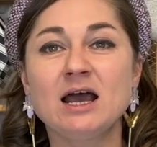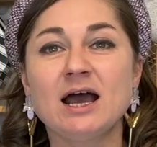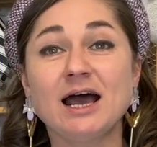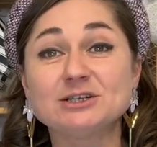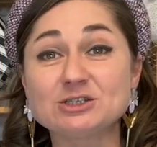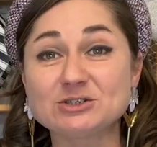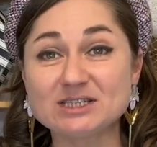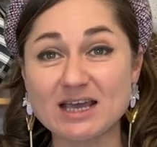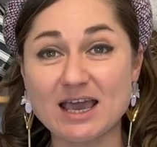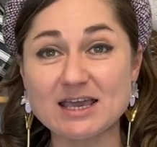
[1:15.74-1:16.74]
And
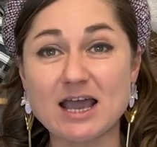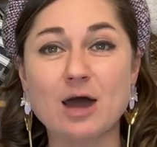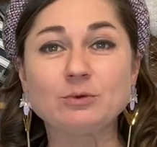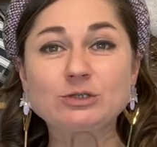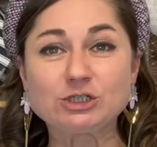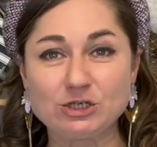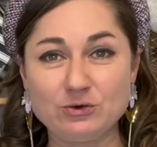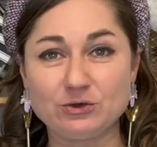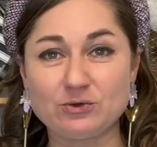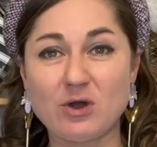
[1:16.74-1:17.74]
today I will show
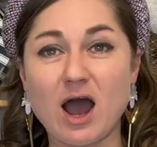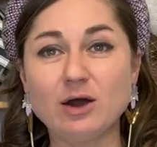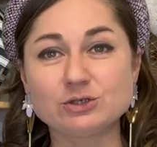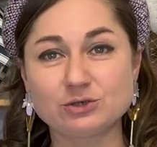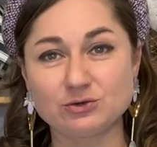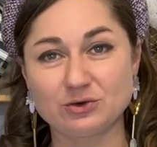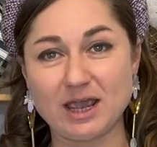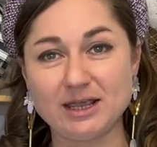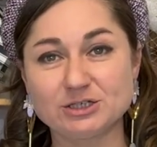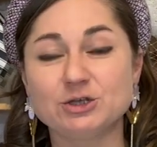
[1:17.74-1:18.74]
you how to
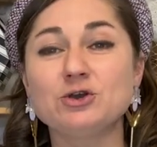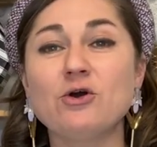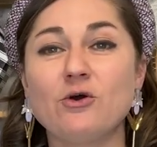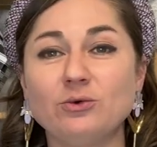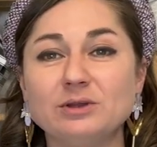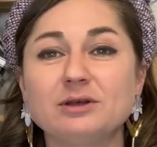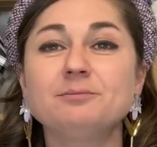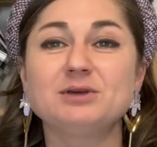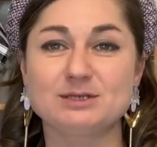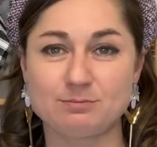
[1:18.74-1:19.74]
create your own
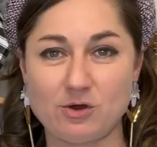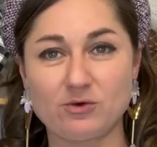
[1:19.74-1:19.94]
bespoke